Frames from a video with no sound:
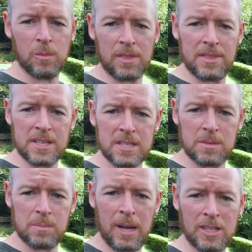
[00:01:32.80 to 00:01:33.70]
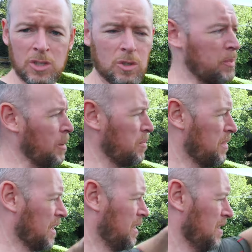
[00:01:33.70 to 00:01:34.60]
it with this magical pump
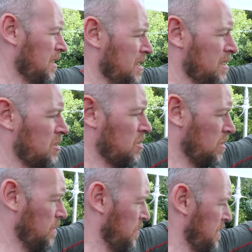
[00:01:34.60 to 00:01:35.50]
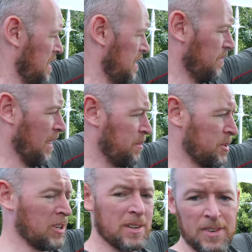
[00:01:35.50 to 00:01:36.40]
thing. So I've
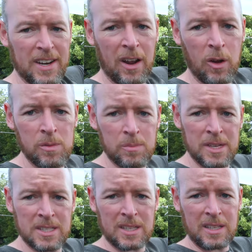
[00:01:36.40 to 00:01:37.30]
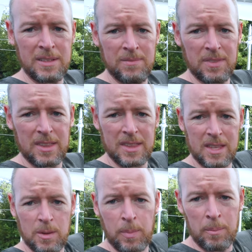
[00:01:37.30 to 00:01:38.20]
been trying to figure it out. Basically,
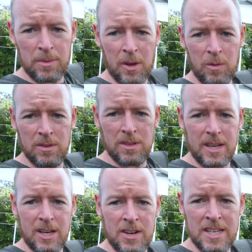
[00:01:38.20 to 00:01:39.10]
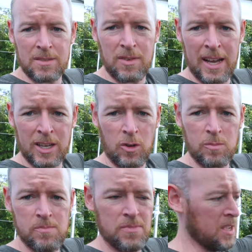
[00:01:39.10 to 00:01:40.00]
you pump down, it creates a
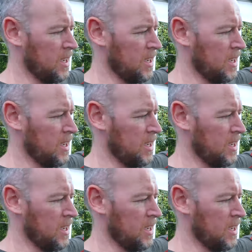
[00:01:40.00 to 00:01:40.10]
vacuum,